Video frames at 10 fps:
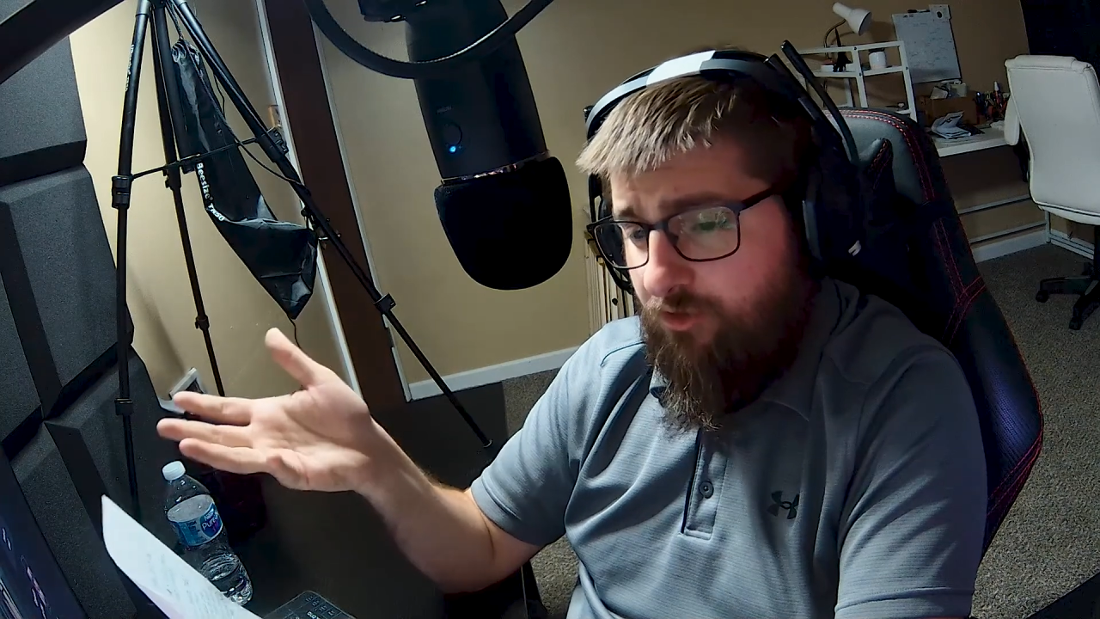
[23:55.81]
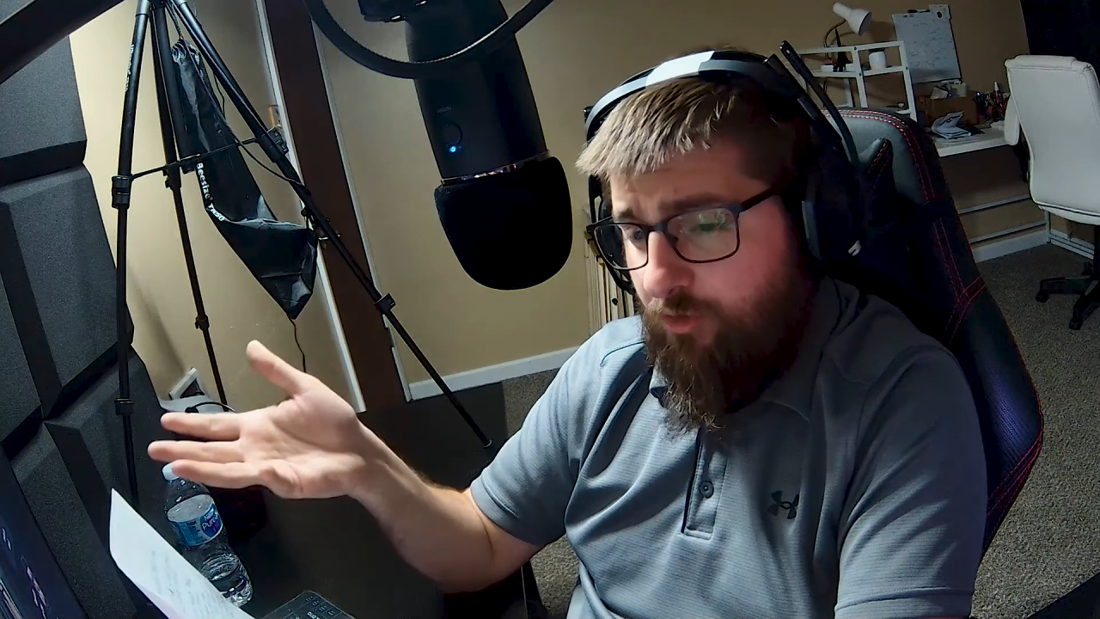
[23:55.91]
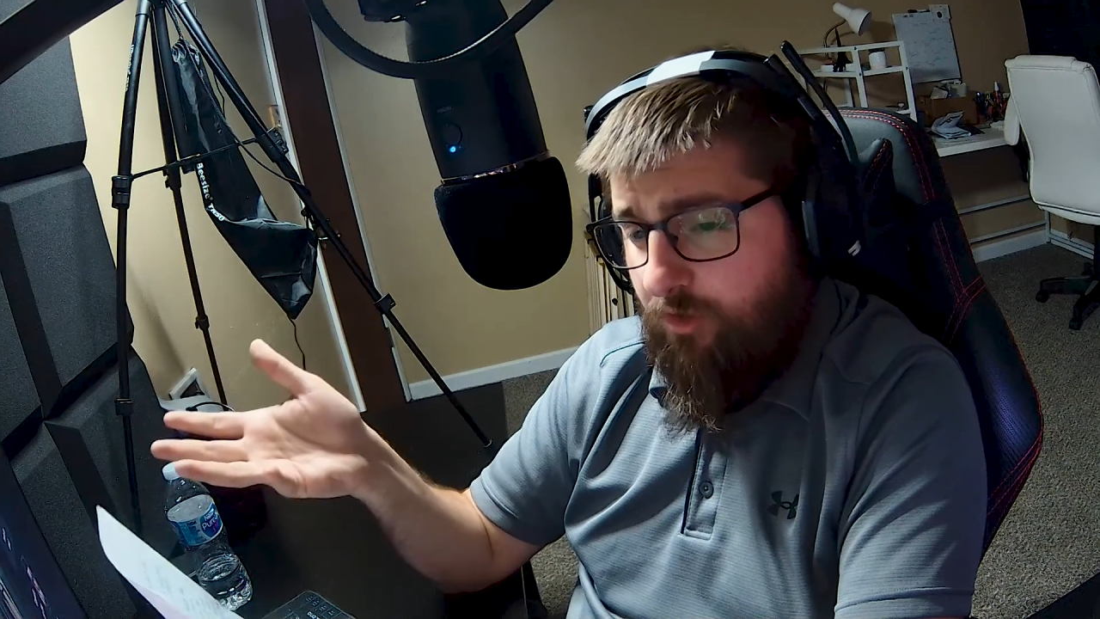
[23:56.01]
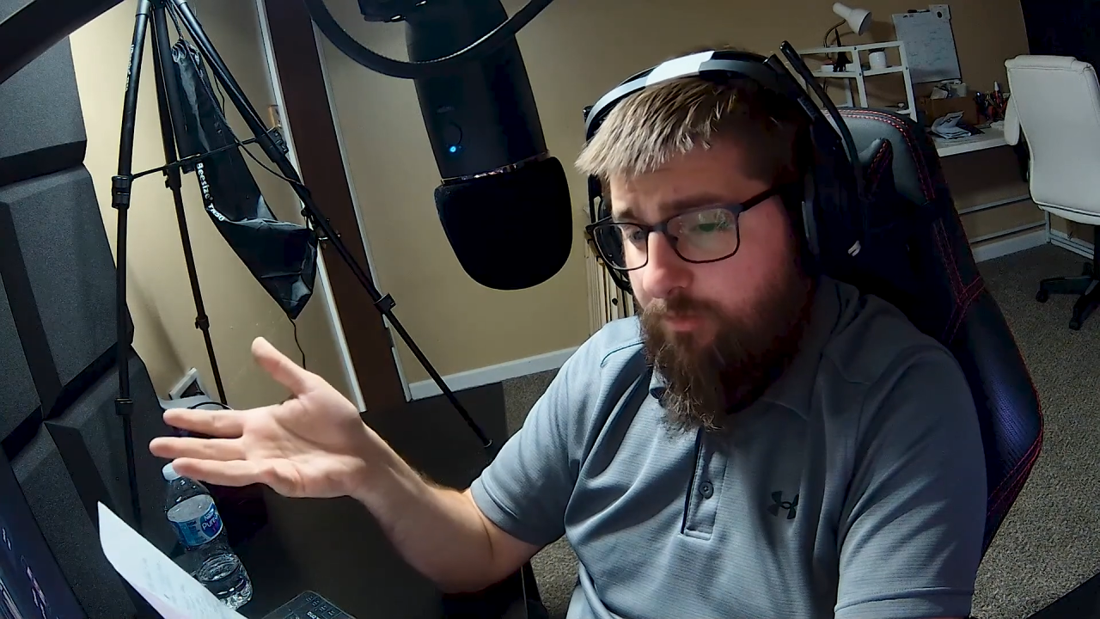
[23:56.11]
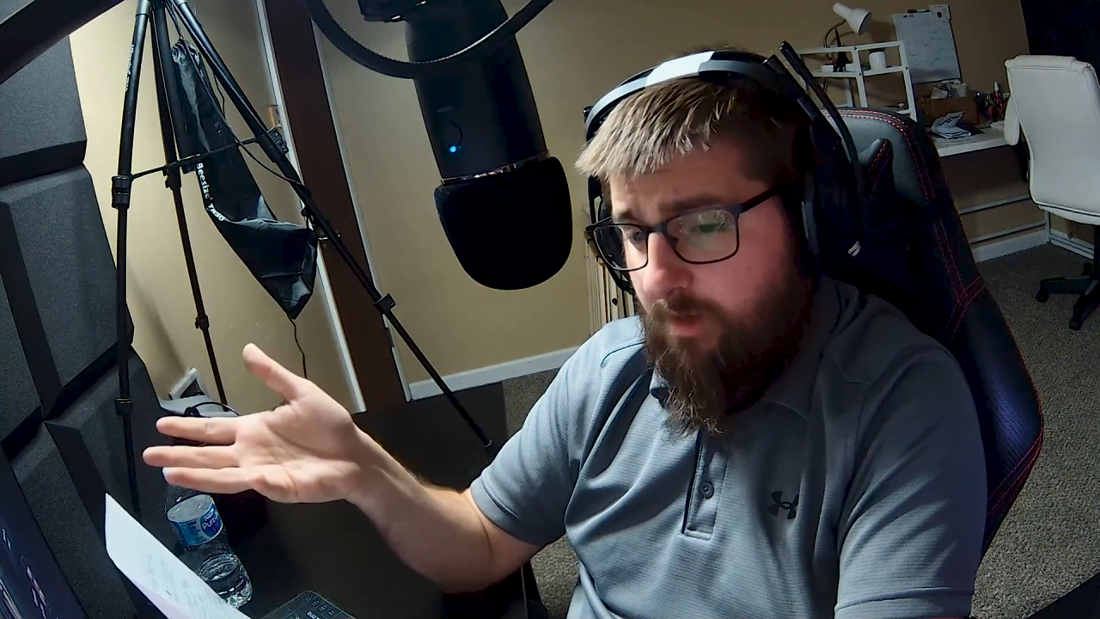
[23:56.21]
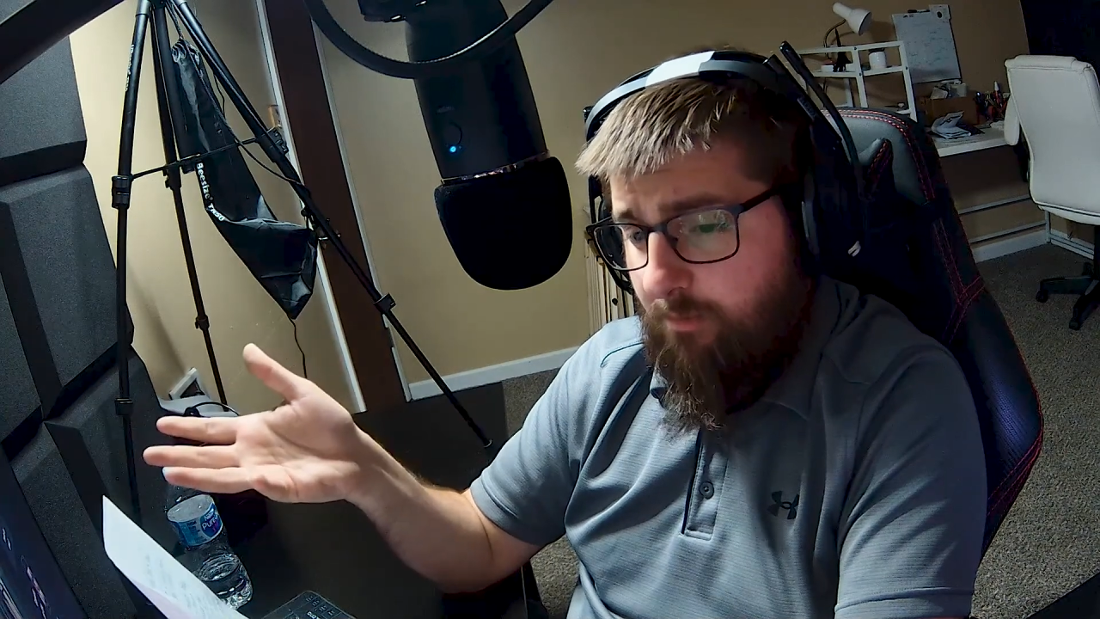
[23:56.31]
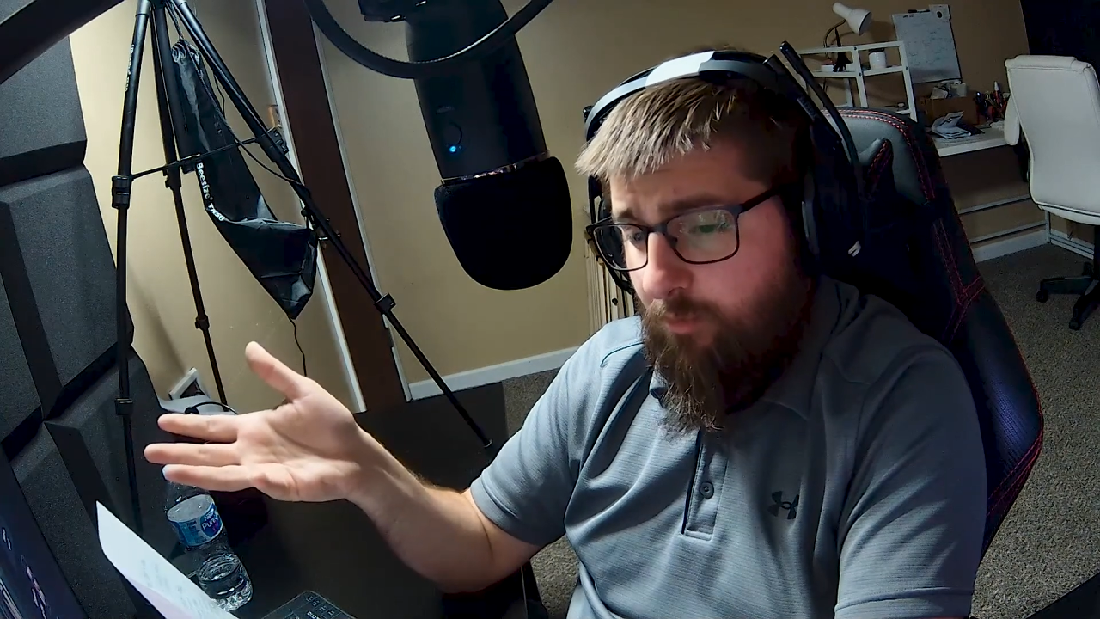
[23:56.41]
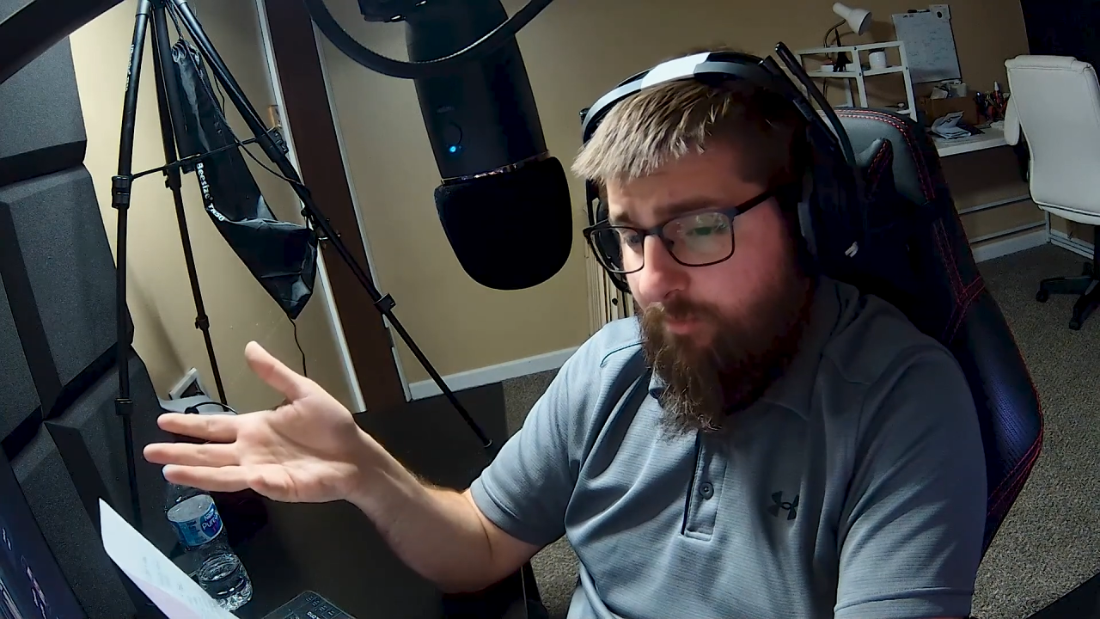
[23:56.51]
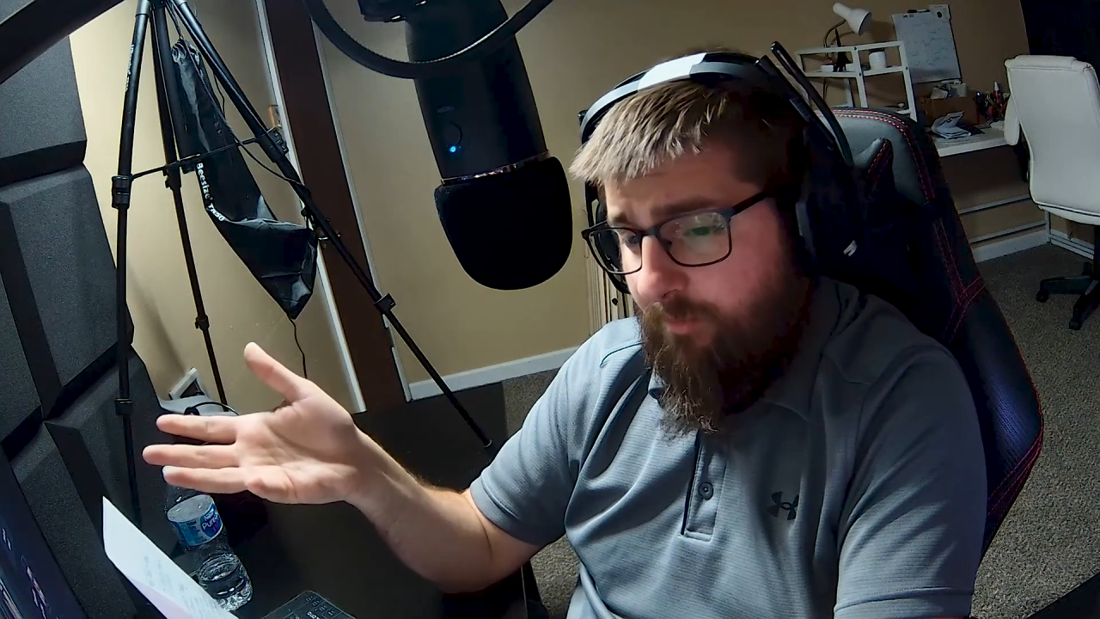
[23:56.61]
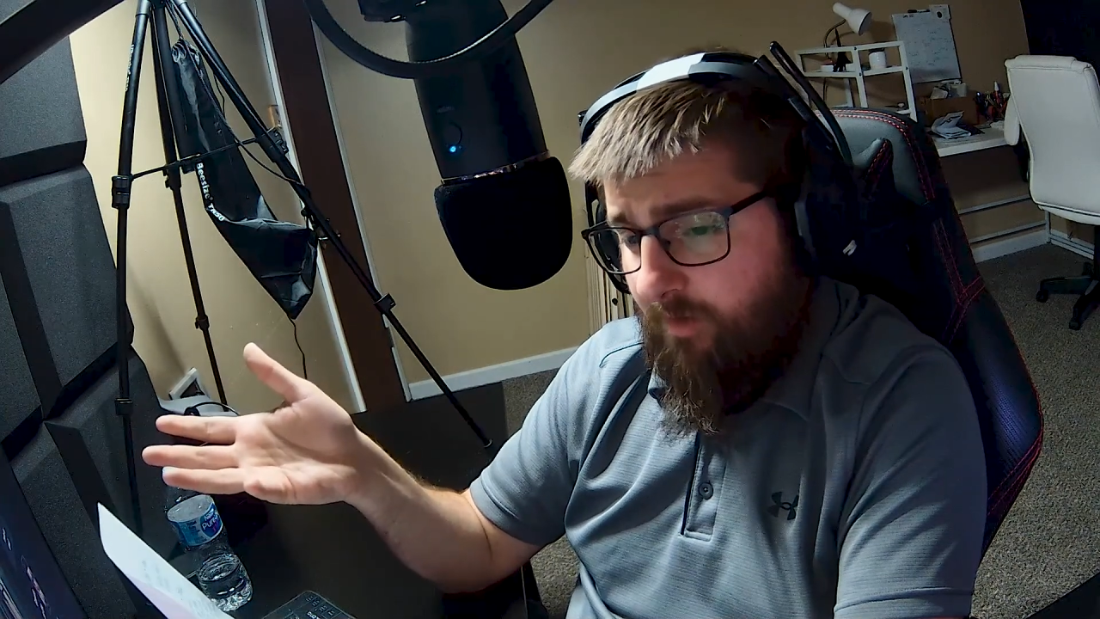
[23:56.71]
Jewish people